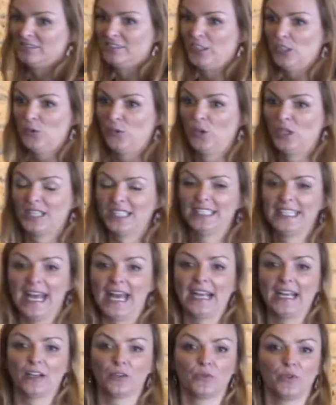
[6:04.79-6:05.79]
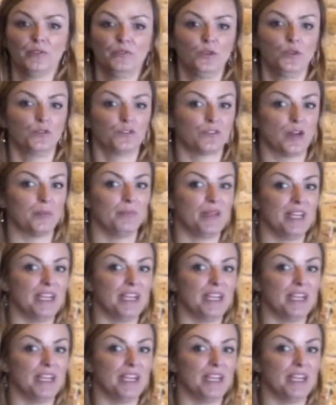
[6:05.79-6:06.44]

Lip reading: You will get a review from